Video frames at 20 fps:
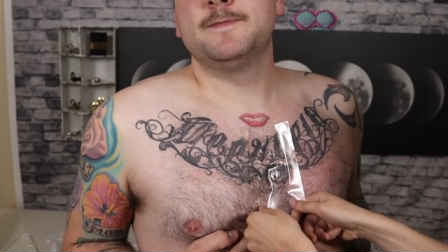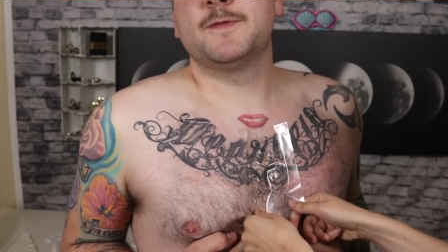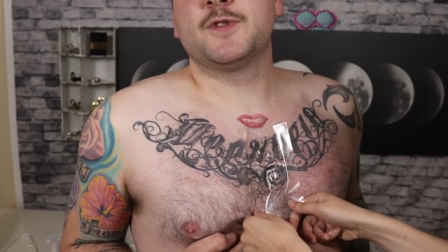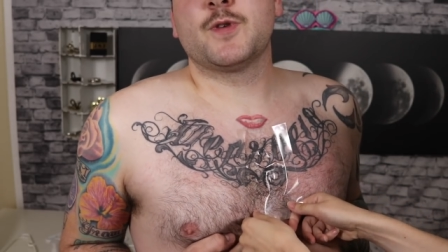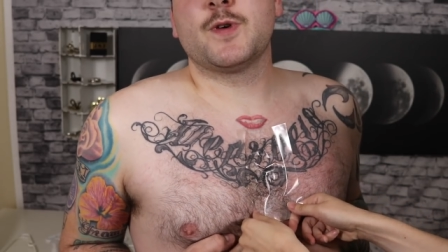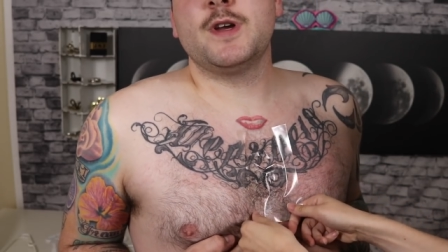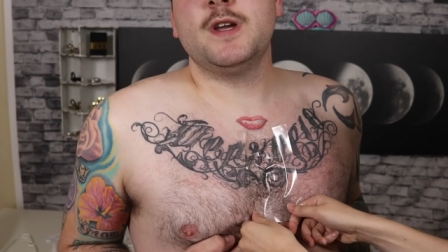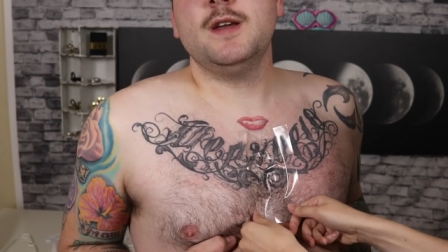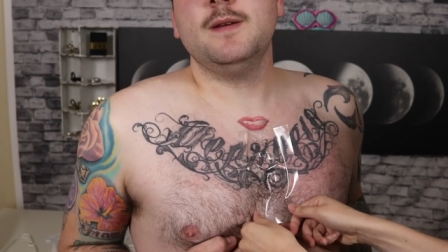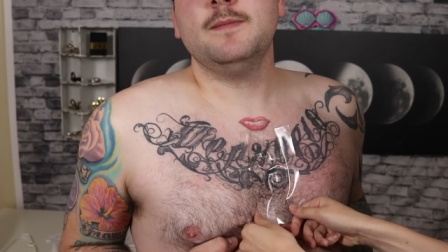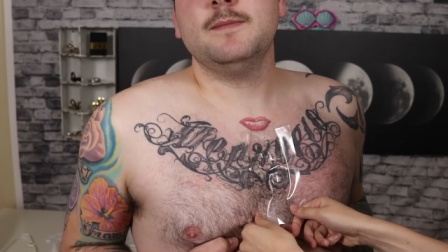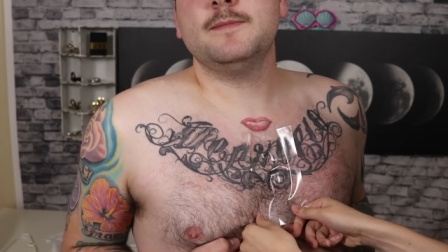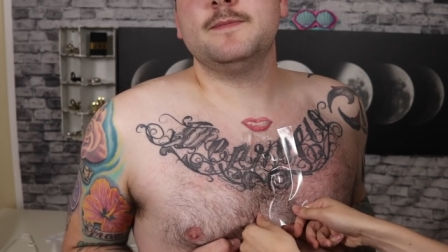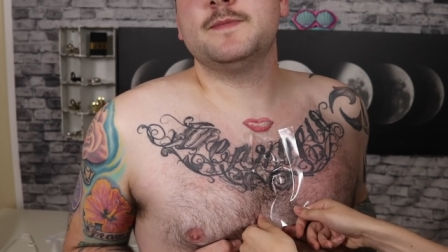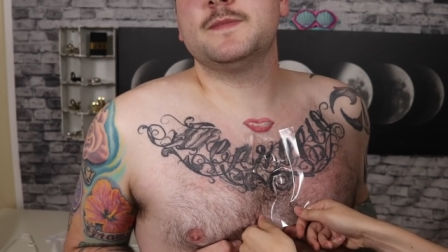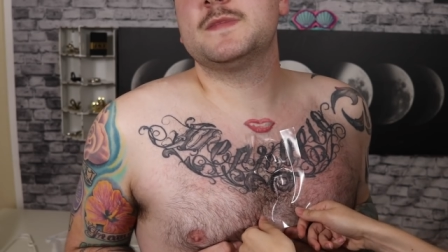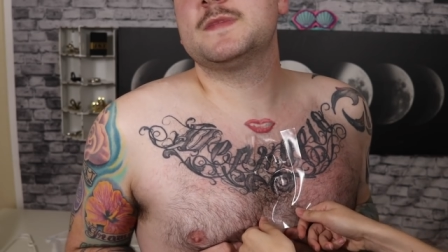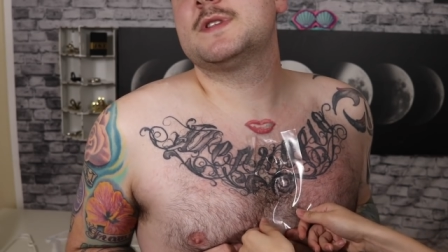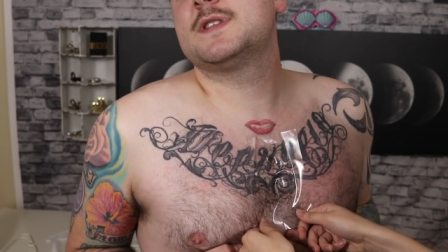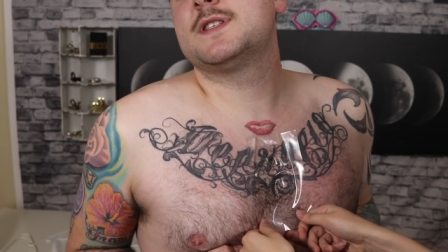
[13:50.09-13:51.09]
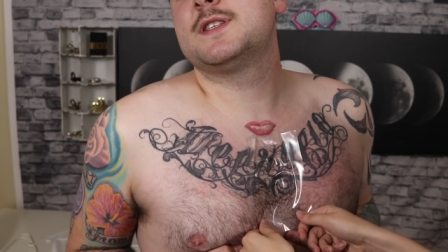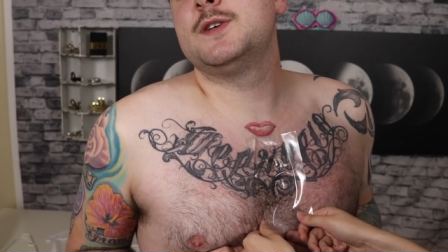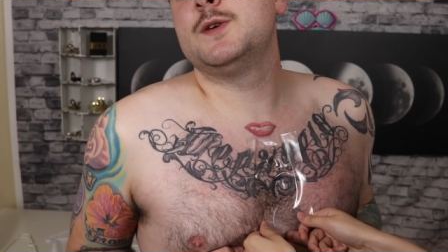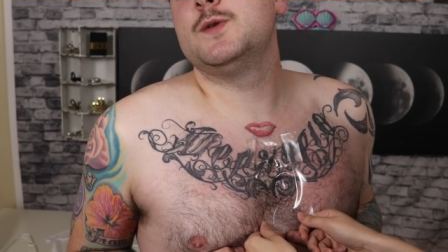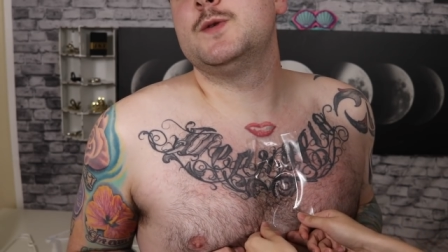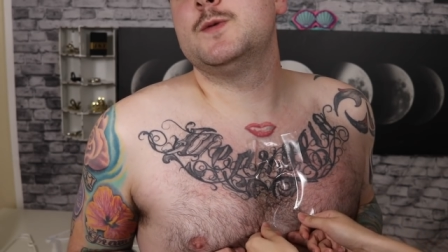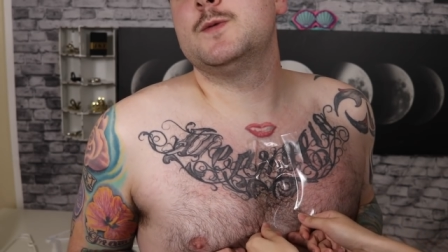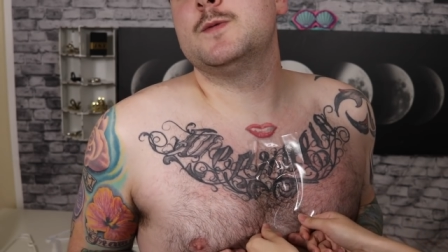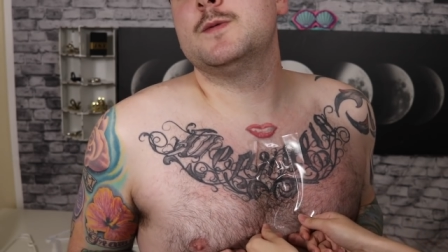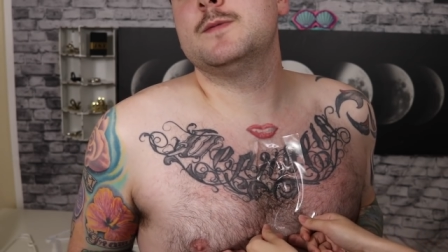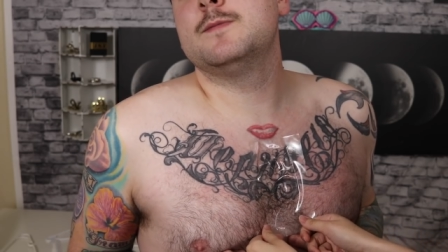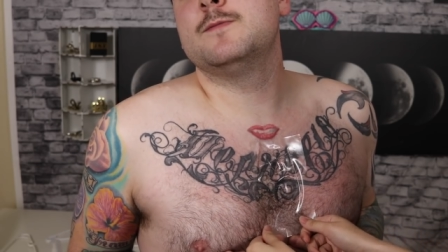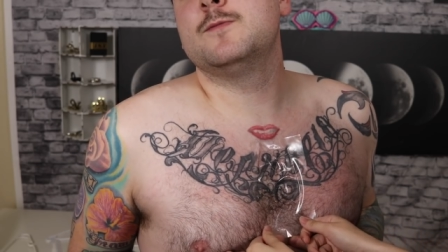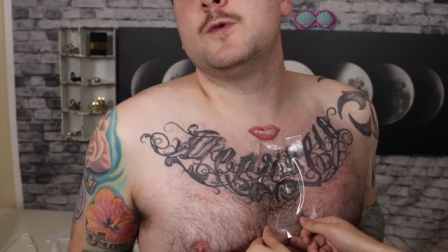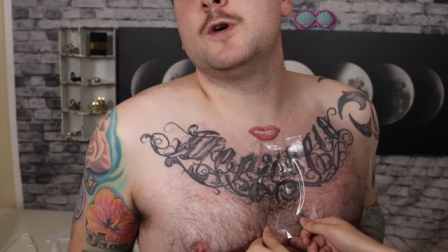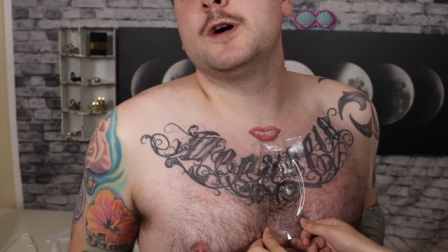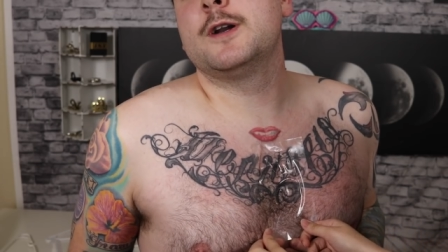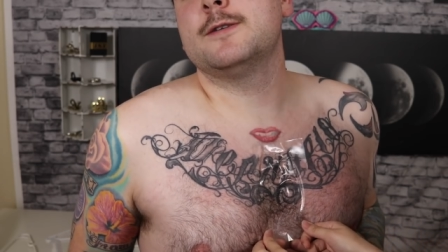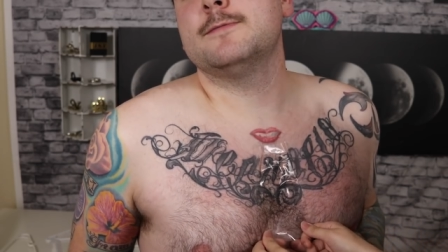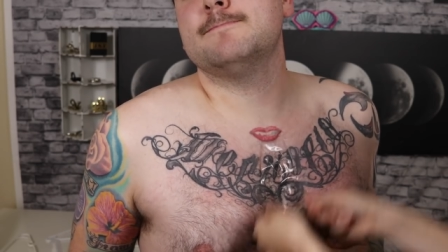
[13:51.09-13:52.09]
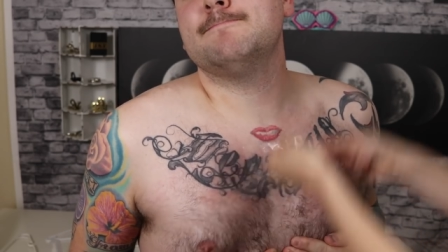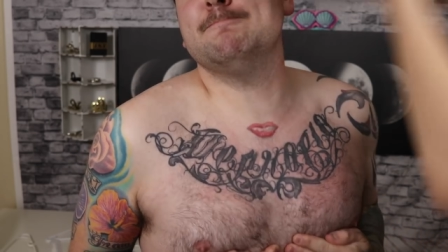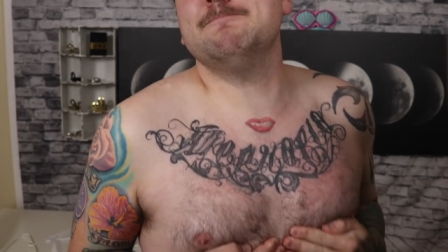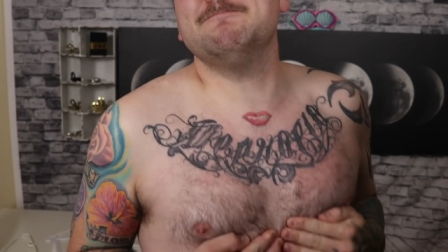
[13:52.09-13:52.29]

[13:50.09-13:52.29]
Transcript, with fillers: Three, two, one.